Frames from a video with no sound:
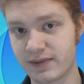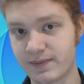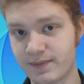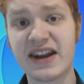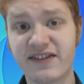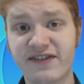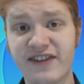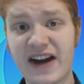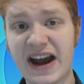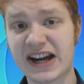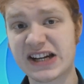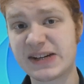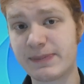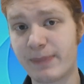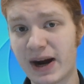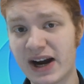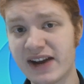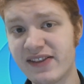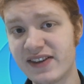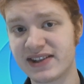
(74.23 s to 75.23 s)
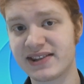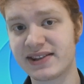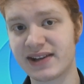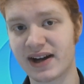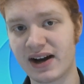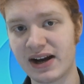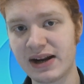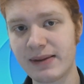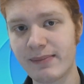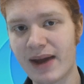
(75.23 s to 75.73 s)
In fact, by this
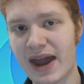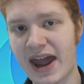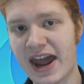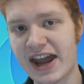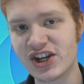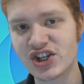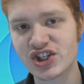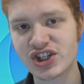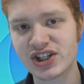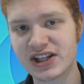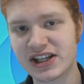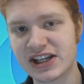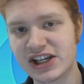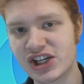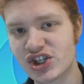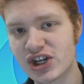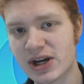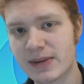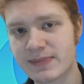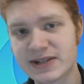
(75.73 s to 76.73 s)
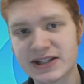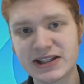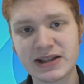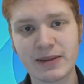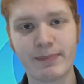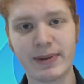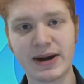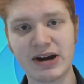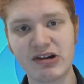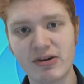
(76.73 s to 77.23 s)
time, ancient Egypt and the
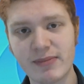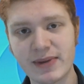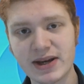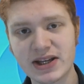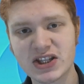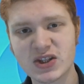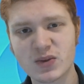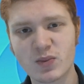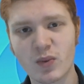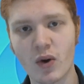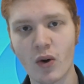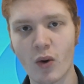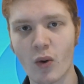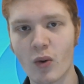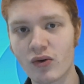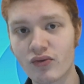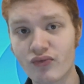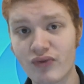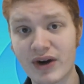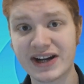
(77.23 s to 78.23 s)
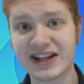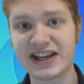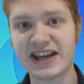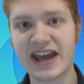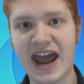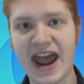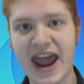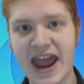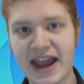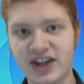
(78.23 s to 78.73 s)
pyramids were already
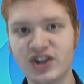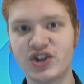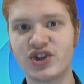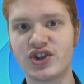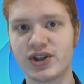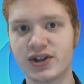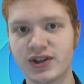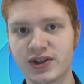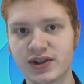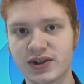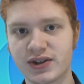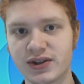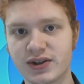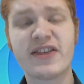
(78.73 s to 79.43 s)
ancient.